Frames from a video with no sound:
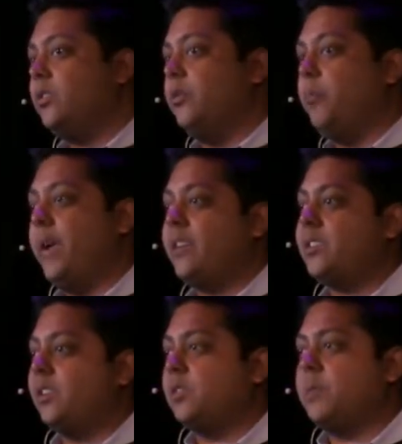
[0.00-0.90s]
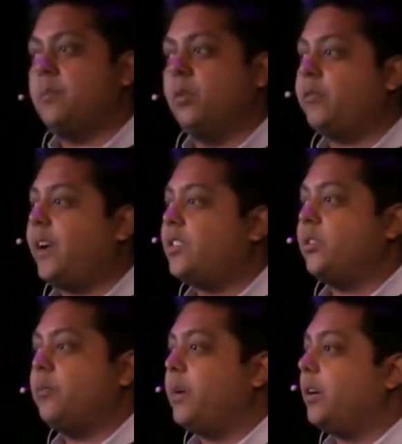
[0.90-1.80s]
to make salespeople
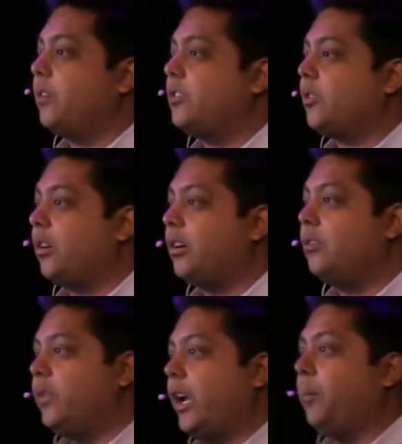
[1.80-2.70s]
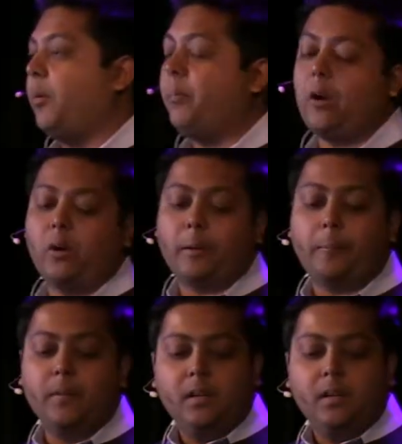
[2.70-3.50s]
faster, better, stronger. We help empower them.